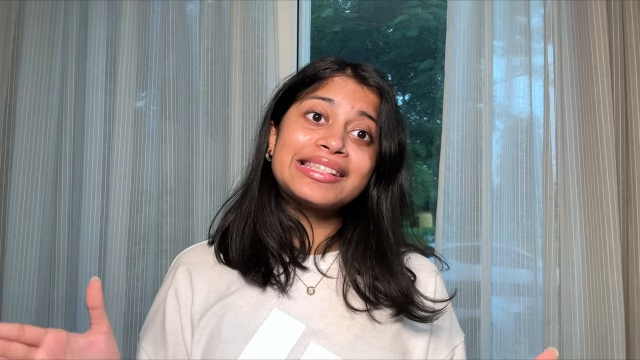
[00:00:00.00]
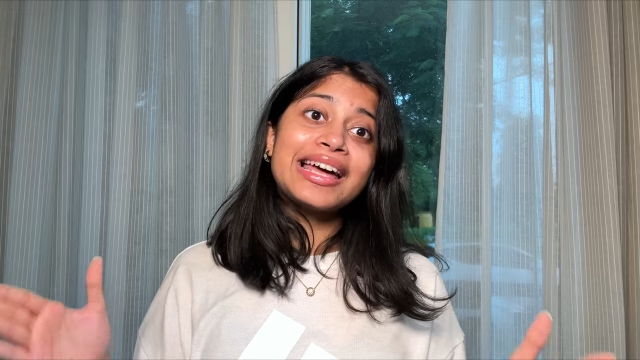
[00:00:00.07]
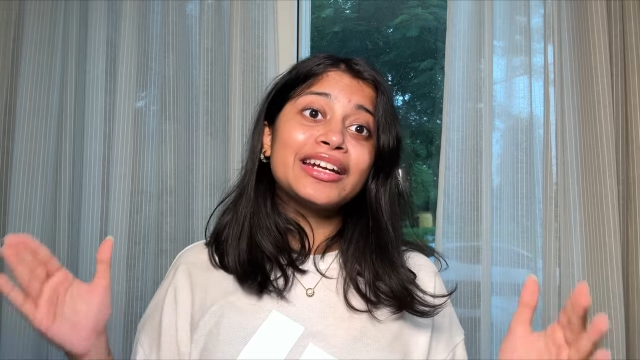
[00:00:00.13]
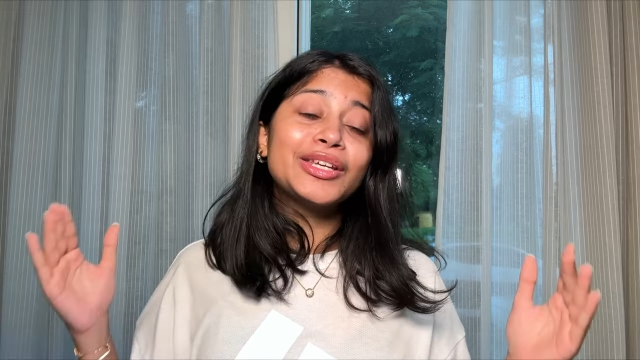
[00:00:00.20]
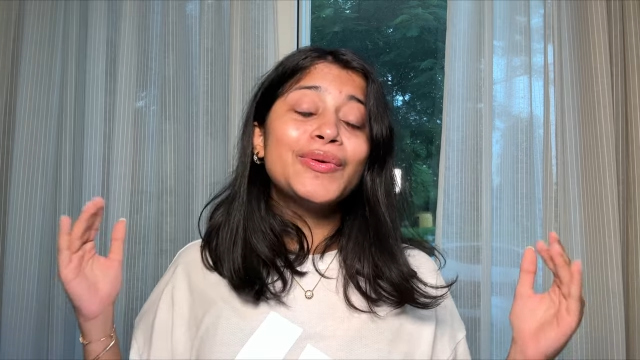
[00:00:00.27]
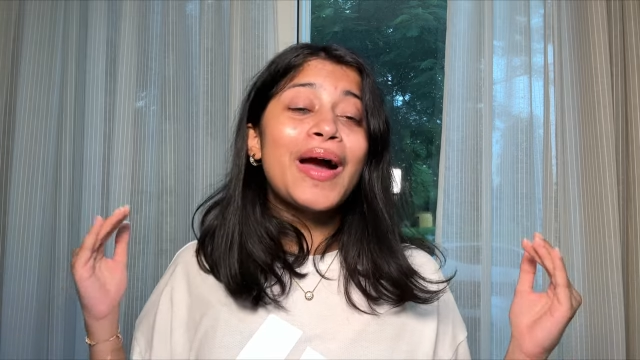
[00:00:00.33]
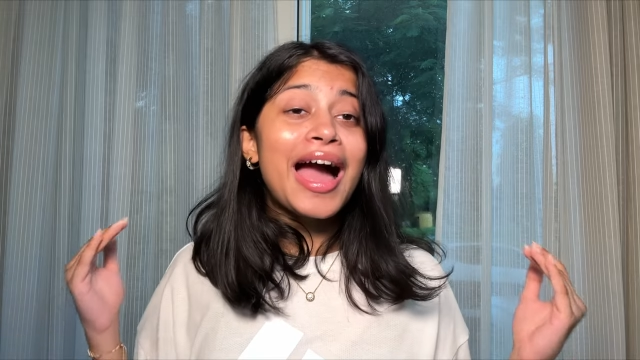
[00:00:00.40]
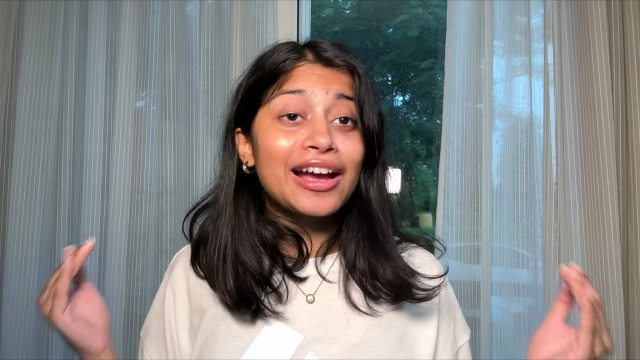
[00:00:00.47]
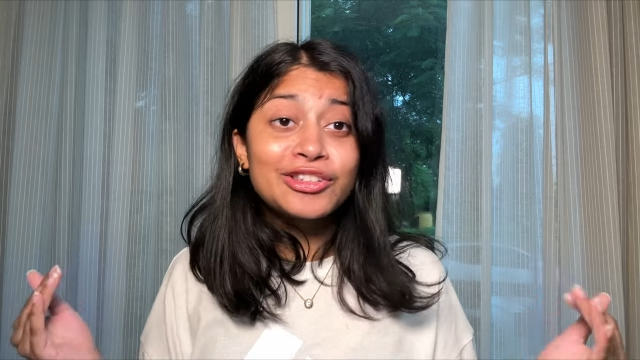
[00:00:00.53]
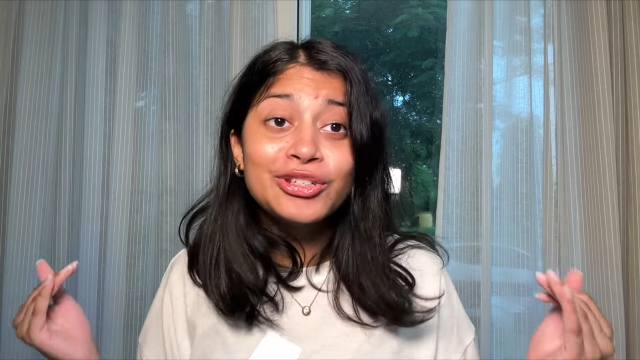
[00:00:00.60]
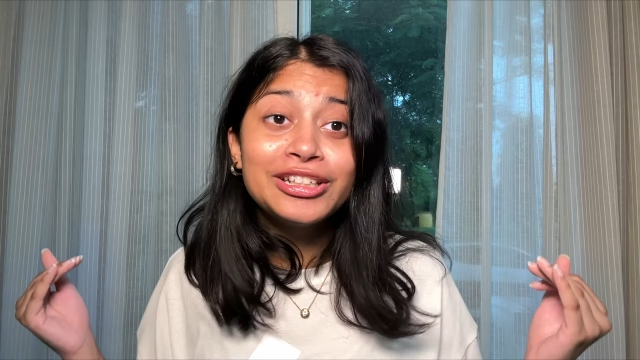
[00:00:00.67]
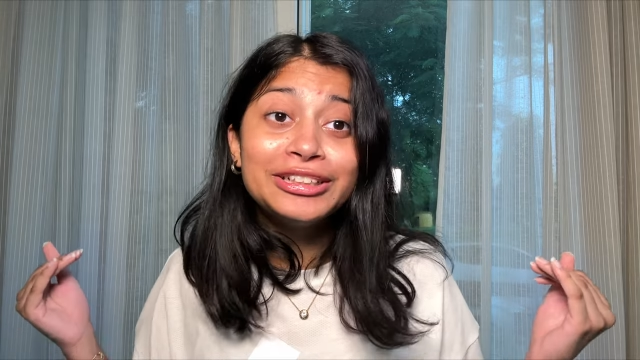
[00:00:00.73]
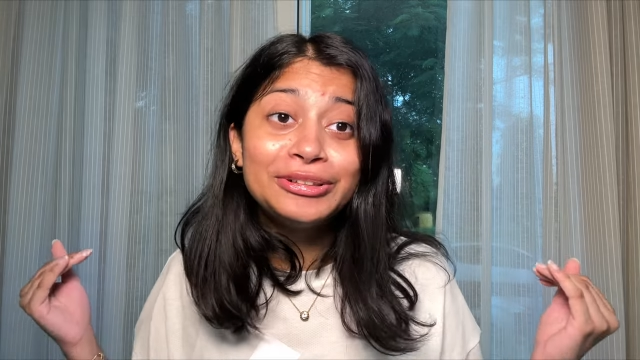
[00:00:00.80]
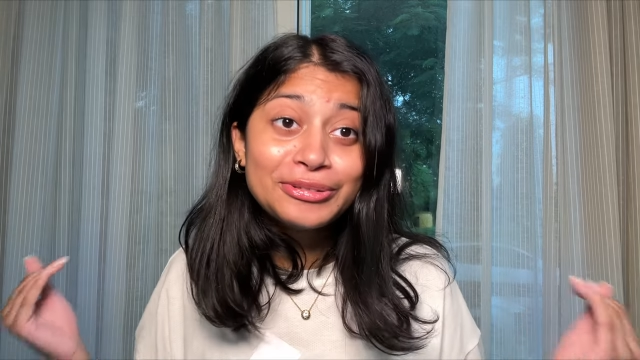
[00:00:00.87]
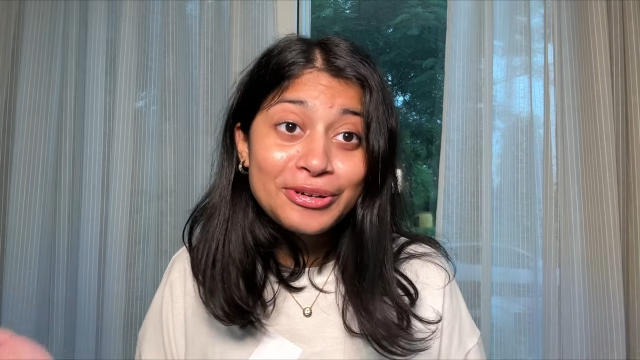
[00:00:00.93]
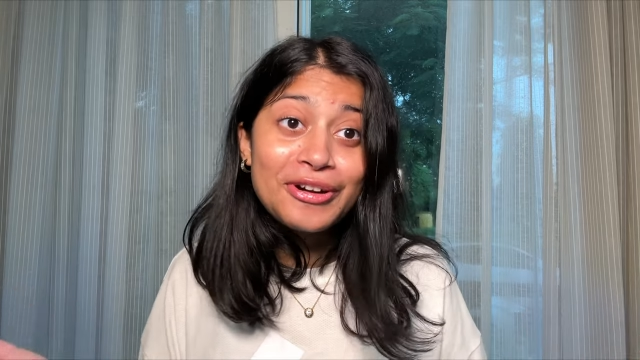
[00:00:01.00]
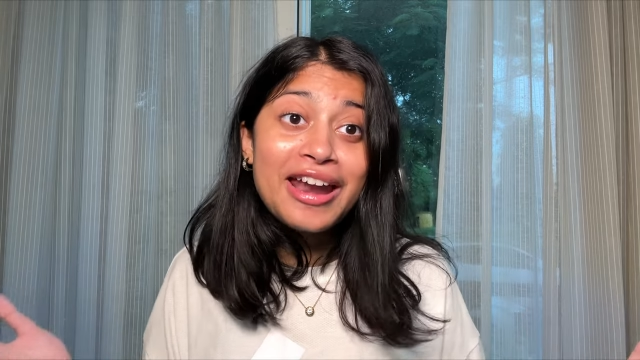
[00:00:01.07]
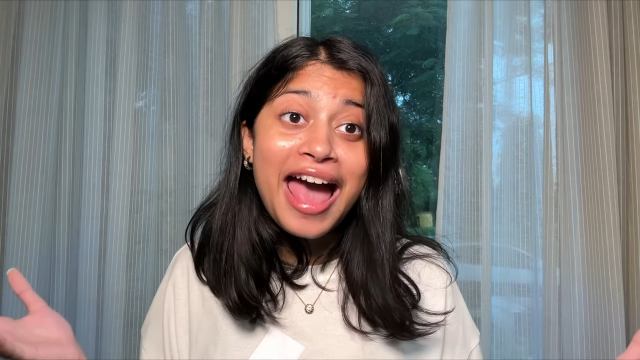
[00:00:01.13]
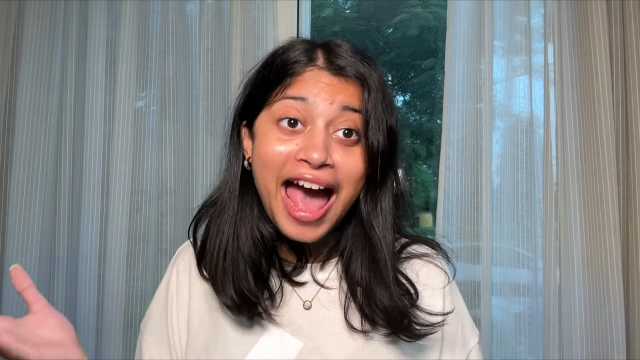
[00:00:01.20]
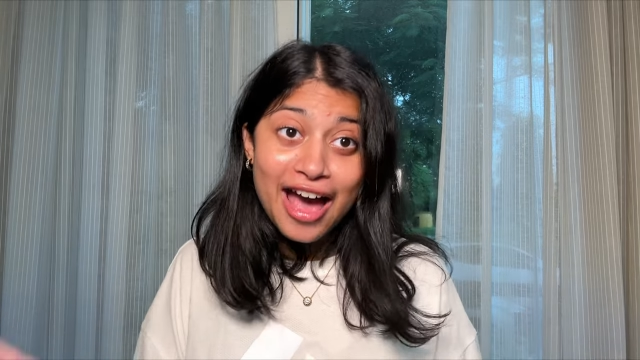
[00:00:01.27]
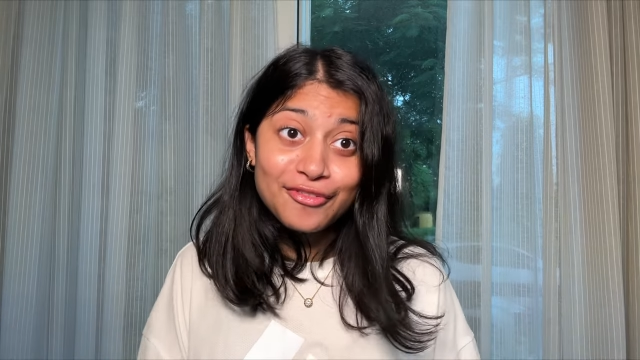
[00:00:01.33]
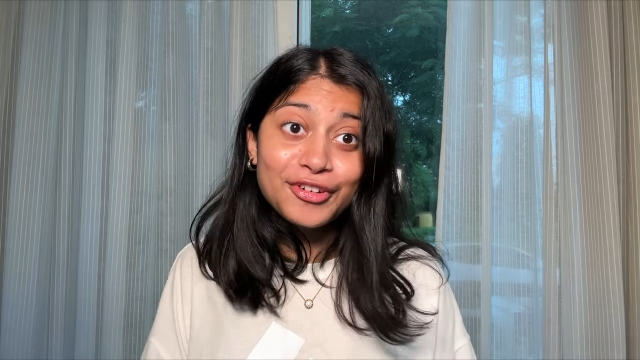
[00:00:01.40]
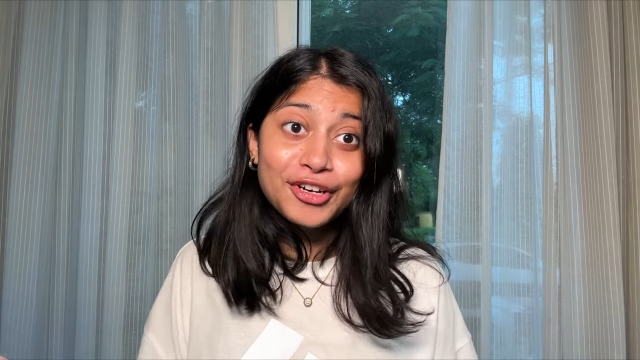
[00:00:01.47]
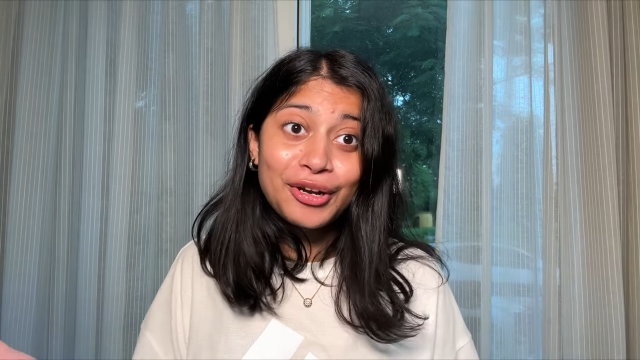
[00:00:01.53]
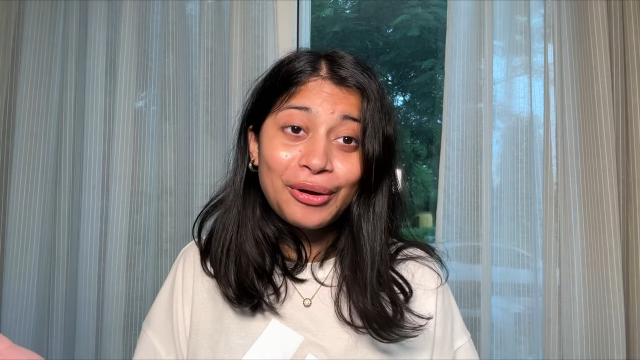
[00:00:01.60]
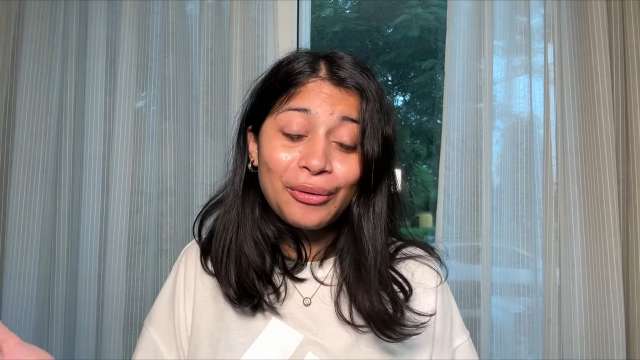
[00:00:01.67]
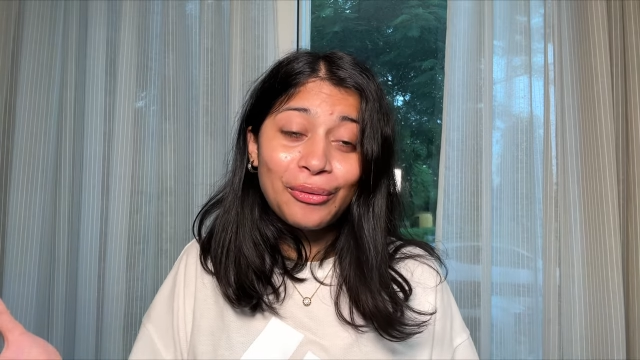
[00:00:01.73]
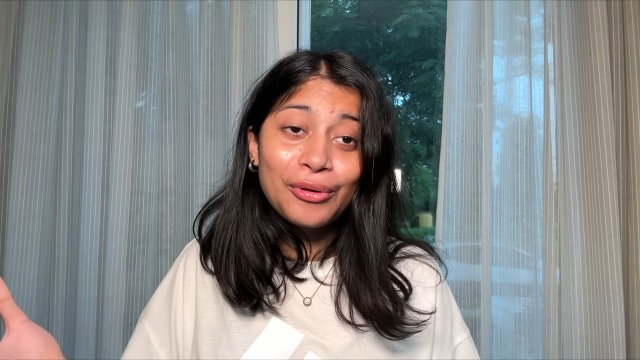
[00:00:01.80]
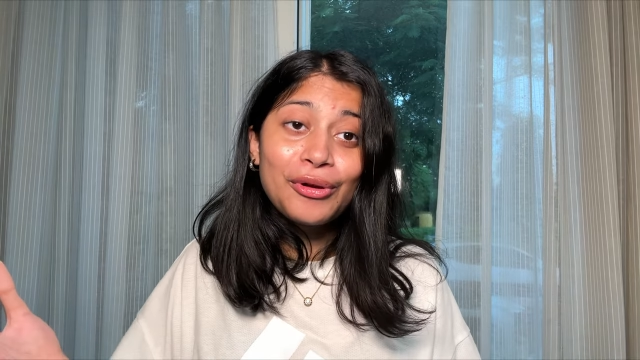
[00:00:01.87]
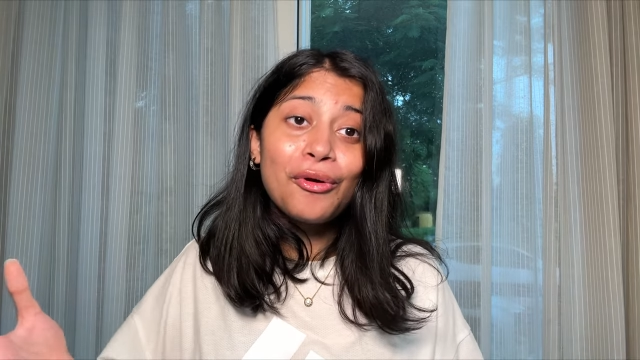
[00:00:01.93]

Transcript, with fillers: that you actually do not have control